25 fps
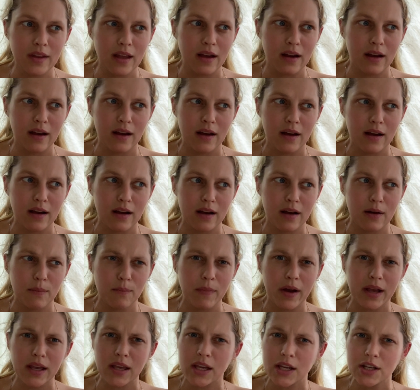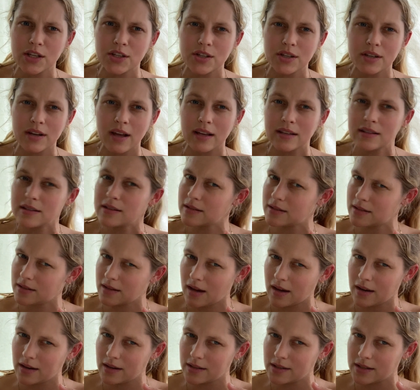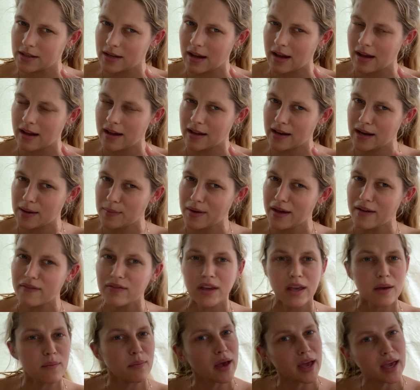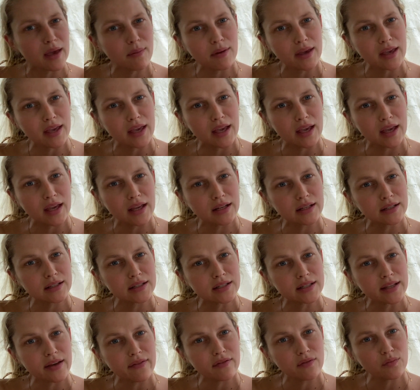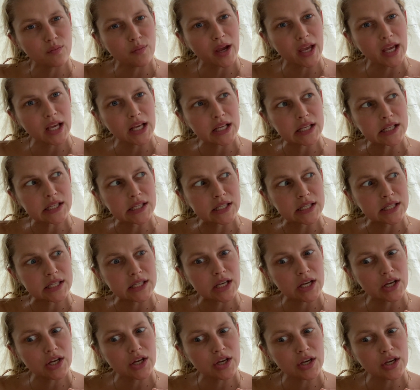My kitchen hasn't started yet, and I'm having a baby in 7 weeks,